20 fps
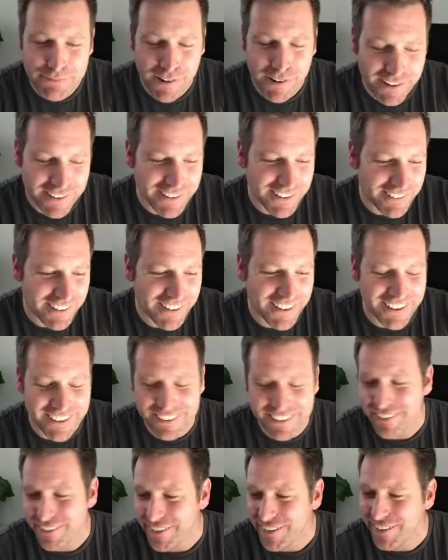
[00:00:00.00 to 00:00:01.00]
partner, right?
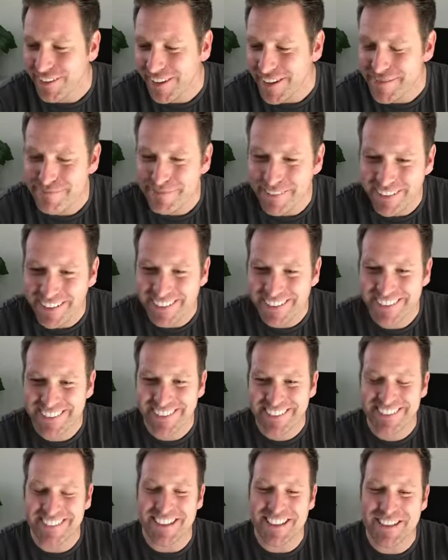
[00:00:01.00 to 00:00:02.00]
Not your life partner.
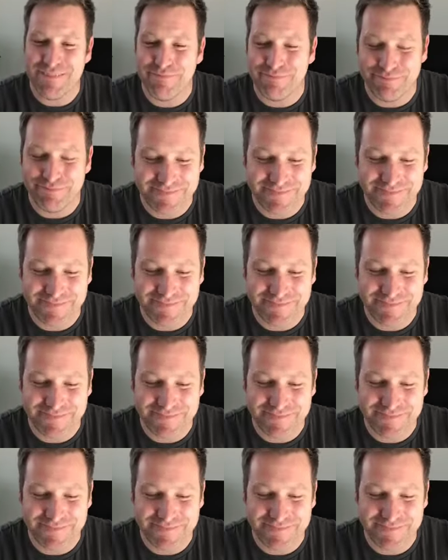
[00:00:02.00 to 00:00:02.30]
partner. Just, in,